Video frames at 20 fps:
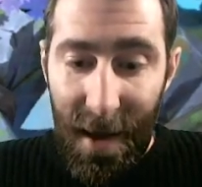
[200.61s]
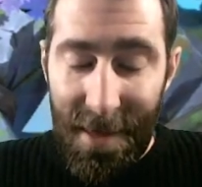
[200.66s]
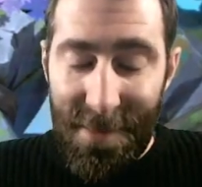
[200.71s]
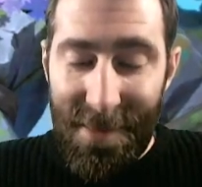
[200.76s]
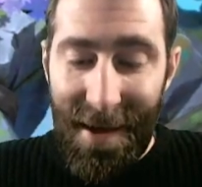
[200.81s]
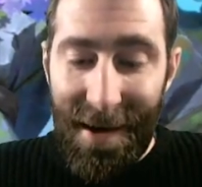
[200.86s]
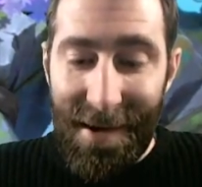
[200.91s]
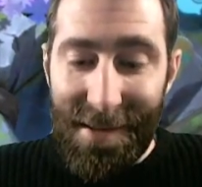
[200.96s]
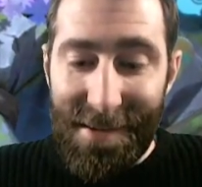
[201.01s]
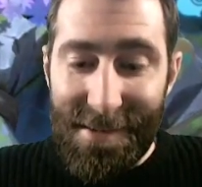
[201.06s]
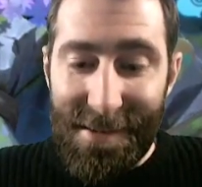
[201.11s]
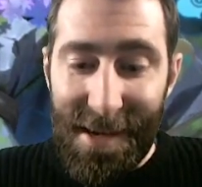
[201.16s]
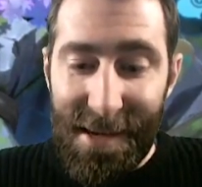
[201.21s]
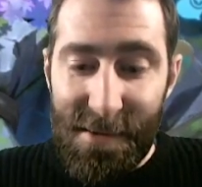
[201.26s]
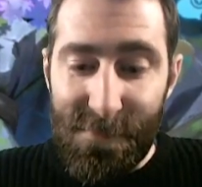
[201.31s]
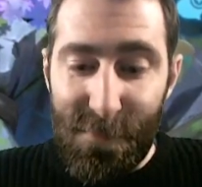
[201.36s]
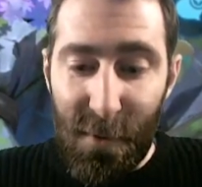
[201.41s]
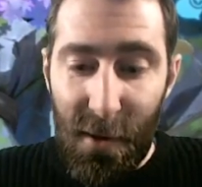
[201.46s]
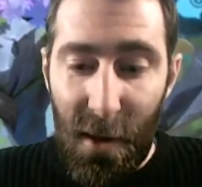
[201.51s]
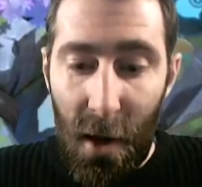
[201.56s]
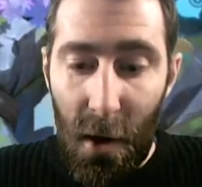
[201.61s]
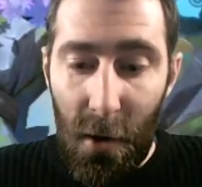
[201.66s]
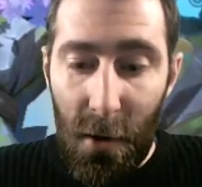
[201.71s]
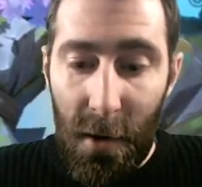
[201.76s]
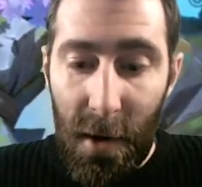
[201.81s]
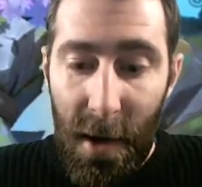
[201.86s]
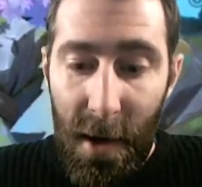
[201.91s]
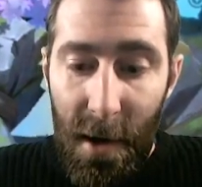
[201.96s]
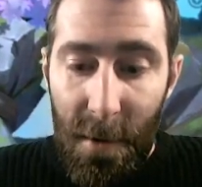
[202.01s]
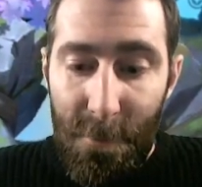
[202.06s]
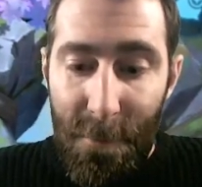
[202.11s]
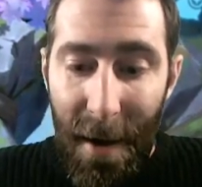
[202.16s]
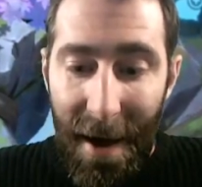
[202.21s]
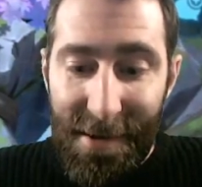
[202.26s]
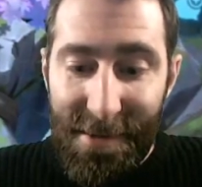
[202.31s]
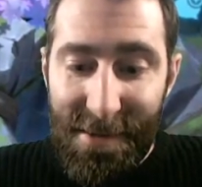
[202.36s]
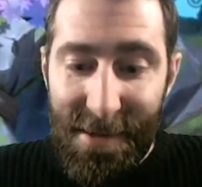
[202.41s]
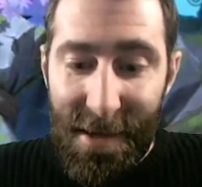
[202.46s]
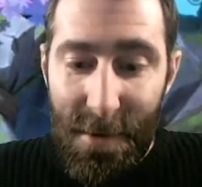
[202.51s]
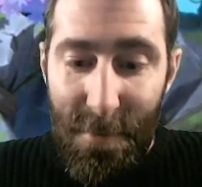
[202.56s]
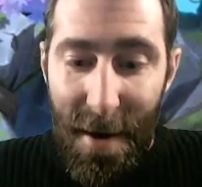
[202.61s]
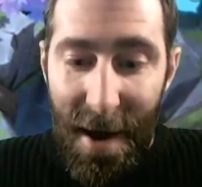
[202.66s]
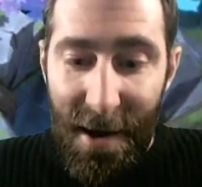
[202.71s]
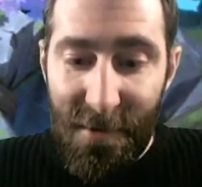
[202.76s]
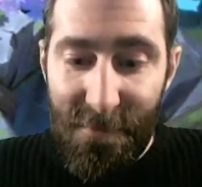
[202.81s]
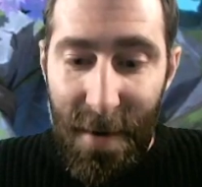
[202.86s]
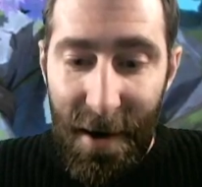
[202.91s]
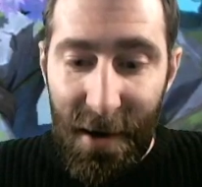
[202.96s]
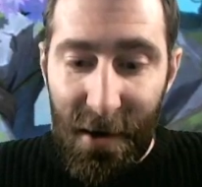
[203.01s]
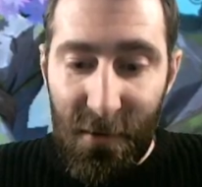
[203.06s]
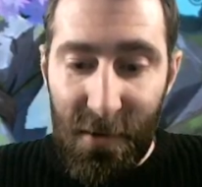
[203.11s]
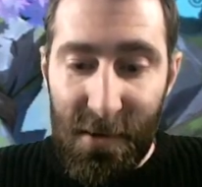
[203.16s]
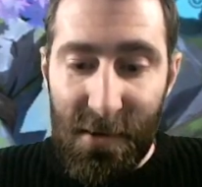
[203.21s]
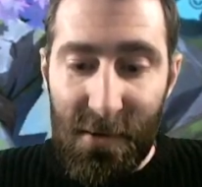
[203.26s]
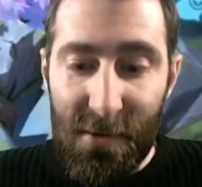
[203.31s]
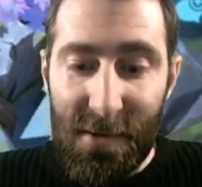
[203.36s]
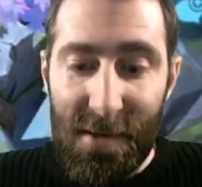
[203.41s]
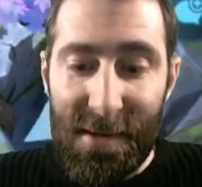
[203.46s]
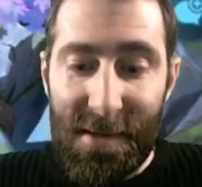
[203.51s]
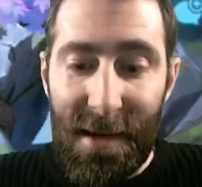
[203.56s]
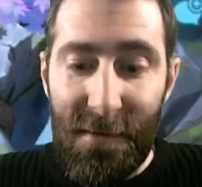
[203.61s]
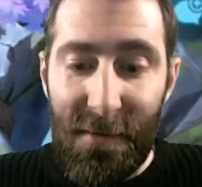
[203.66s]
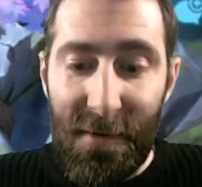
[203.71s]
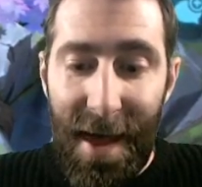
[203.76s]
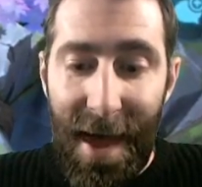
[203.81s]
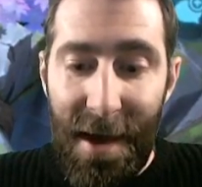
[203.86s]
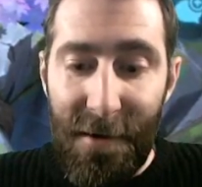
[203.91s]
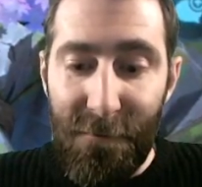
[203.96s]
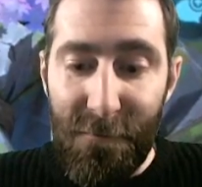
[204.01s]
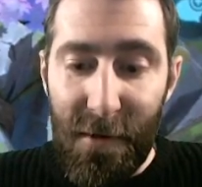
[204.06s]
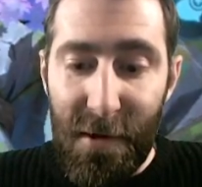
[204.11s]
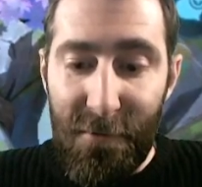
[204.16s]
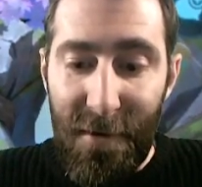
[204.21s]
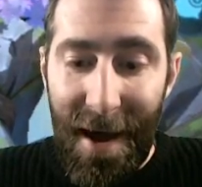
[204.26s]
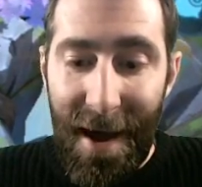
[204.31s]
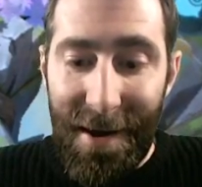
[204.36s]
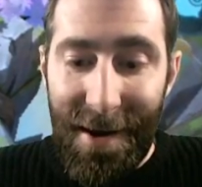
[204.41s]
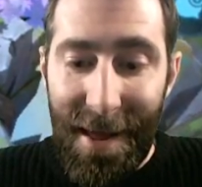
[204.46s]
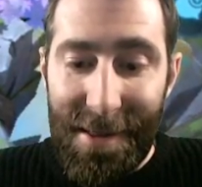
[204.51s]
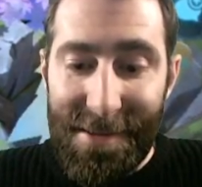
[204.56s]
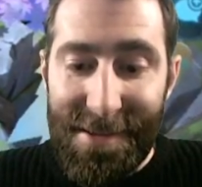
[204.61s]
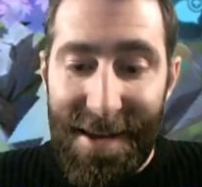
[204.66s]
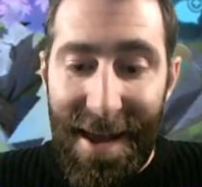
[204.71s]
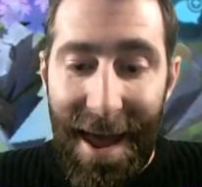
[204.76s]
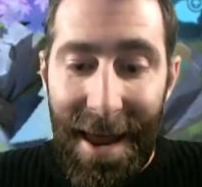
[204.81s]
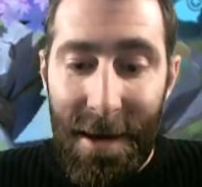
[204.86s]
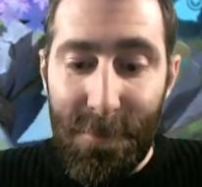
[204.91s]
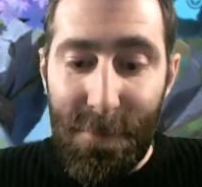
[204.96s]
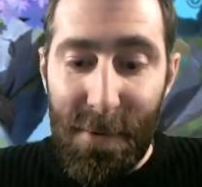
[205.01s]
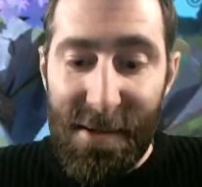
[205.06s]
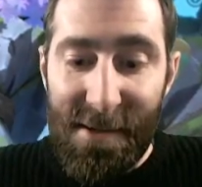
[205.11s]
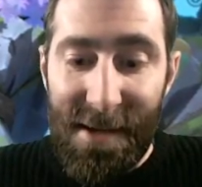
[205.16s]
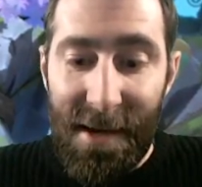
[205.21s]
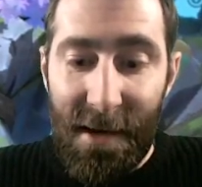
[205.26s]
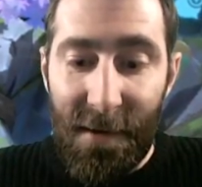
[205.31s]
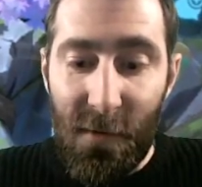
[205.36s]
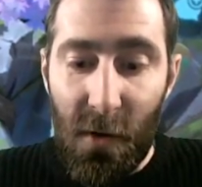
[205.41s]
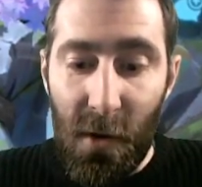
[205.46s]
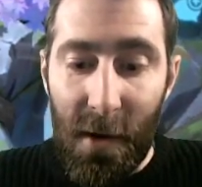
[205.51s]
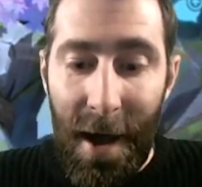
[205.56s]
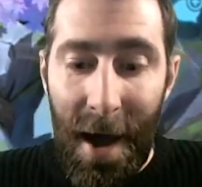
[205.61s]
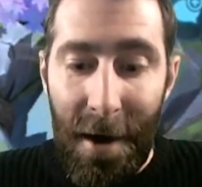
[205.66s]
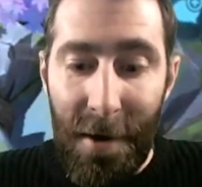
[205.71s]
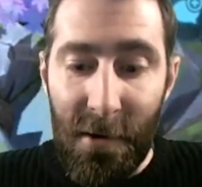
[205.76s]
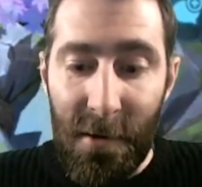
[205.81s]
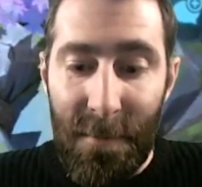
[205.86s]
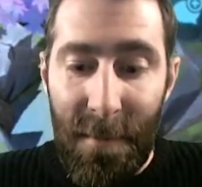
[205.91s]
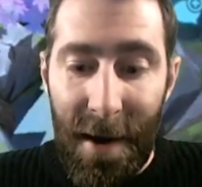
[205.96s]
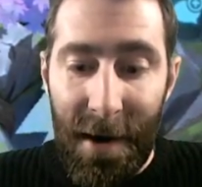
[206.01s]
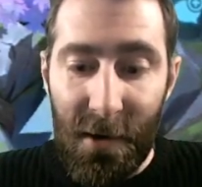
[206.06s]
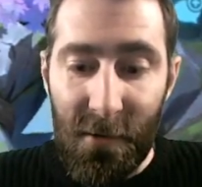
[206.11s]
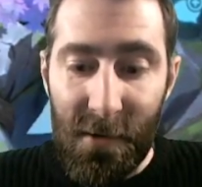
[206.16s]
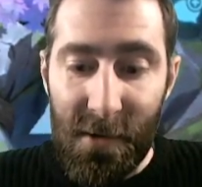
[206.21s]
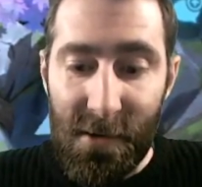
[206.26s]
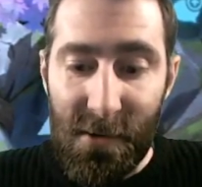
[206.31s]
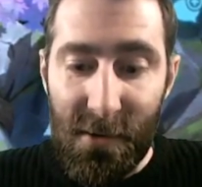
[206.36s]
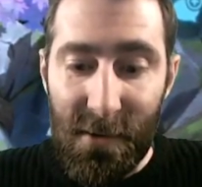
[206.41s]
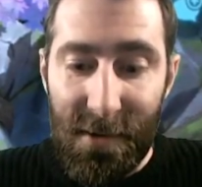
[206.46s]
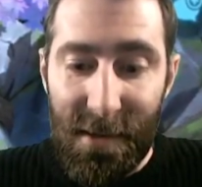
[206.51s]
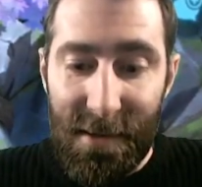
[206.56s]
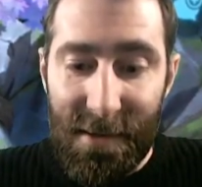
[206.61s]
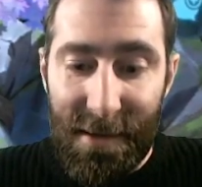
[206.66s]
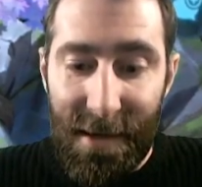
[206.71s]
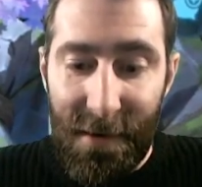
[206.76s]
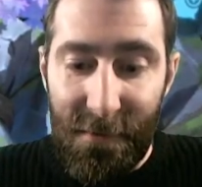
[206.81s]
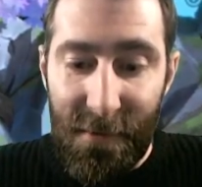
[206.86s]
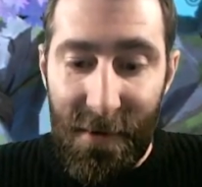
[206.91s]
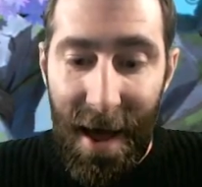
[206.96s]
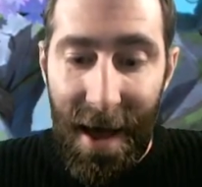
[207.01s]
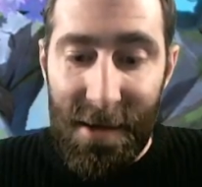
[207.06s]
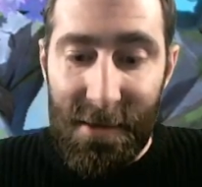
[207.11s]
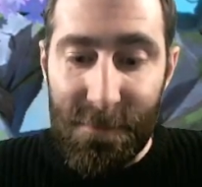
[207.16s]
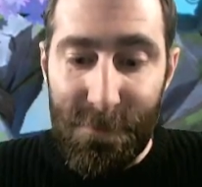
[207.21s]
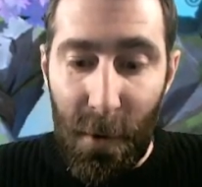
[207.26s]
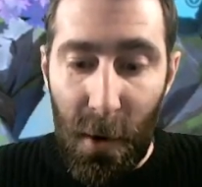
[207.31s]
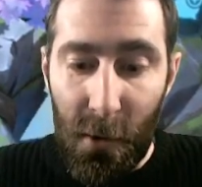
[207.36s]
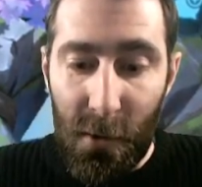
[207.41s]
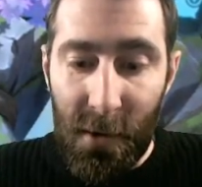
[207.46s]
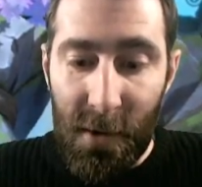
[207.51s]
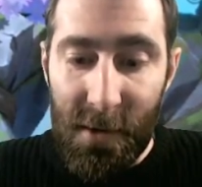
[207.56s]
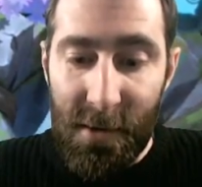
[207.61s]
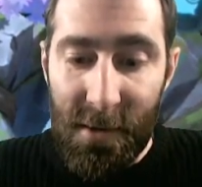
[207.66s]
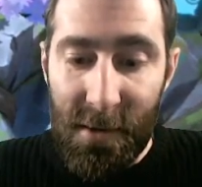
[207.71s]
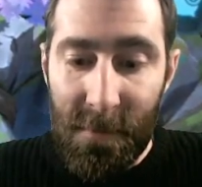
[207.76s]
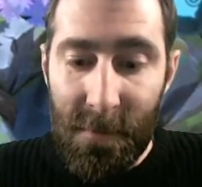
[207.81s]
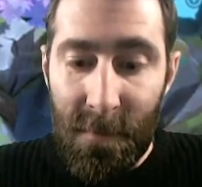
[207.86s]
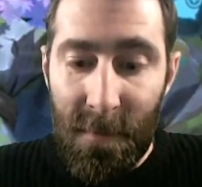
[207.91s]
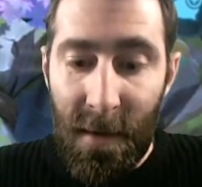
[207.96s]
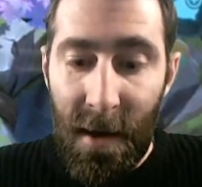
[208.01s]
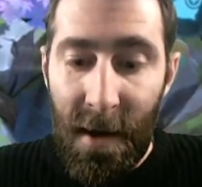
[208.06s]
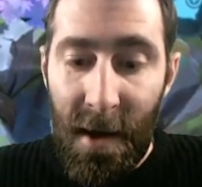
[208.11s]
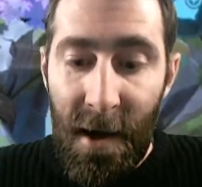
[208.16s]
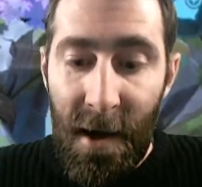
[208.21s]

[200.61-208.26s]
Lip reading: And then it says below, basic amount of mana crystals is given every round, and 10% of your current mana crystals is given as bonus.